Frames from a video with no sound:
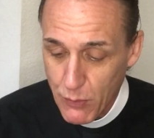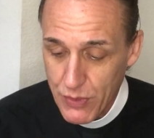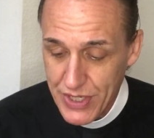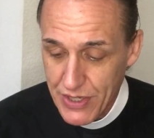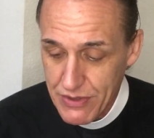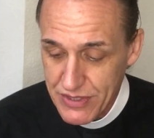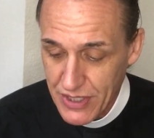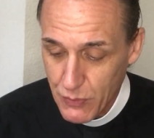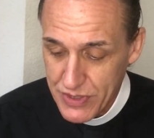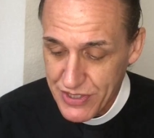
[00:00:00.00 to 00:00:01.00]
more years
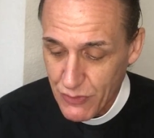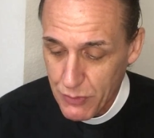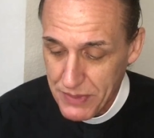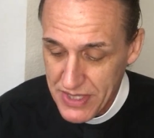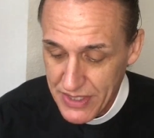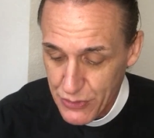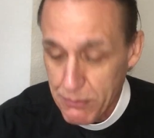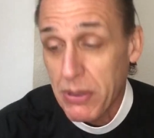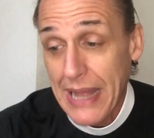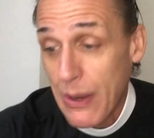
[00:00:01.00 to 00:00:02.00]
in which there will be neither
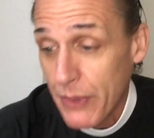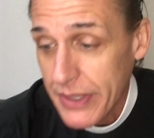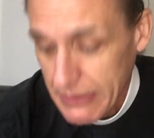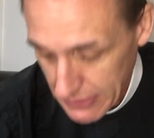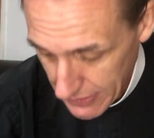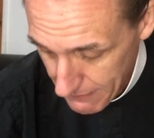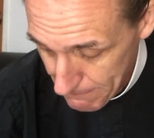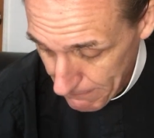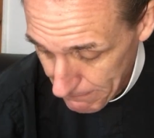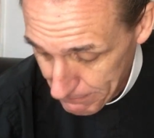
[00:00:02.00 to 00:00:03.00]
plowing
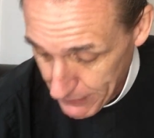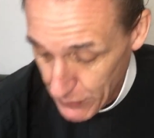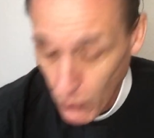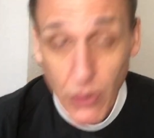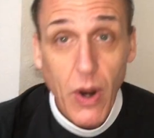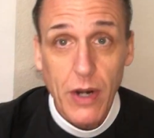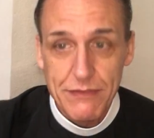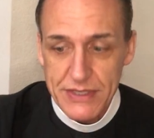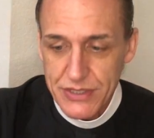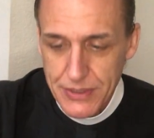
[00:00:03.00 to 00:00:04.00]
nor
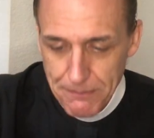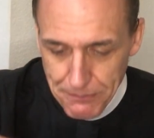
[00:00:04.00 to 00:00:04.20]
harvest.